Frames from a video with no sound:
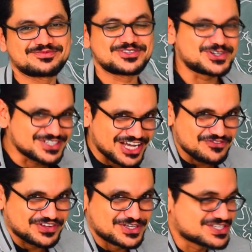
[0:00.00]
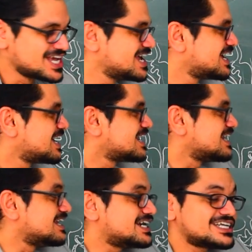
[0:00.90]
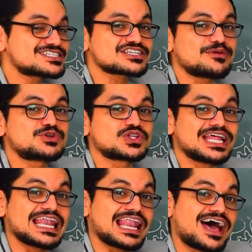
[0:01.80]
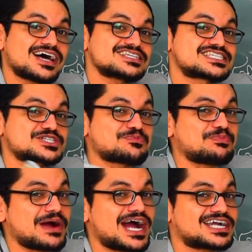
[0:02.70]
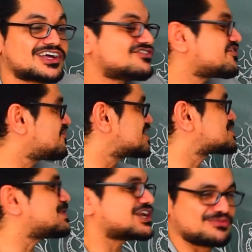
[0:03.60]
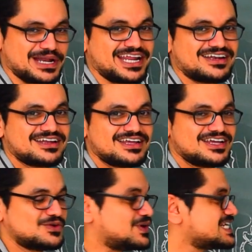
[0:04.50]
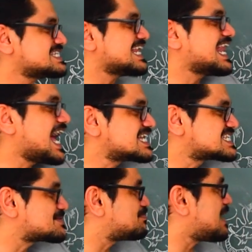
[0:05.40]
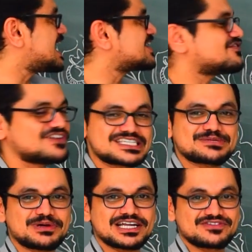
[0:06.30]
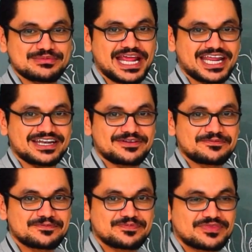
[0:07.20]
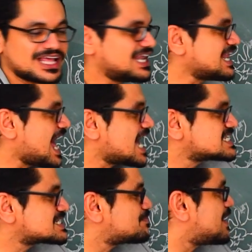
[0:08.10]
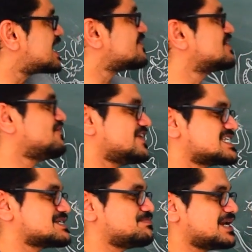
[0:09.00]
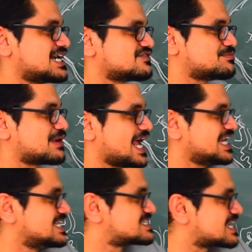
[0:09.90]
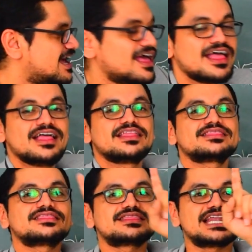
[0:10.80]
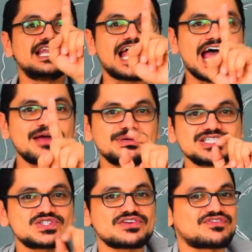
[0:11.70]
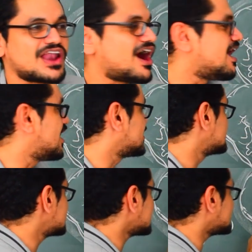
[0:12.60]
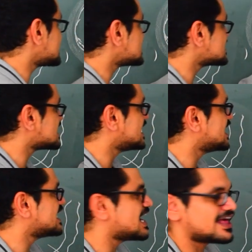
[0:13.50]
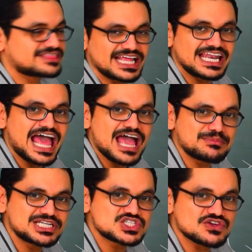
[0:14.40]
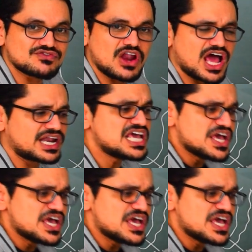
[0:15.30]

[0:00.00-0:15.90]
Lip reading: Don't confuse. Let us come to the last part of first part of brain. What is the last part of first part of the brain? Last part of the first part of the brain is Thalamencephalon. See, this is an area, Thalamencephalon.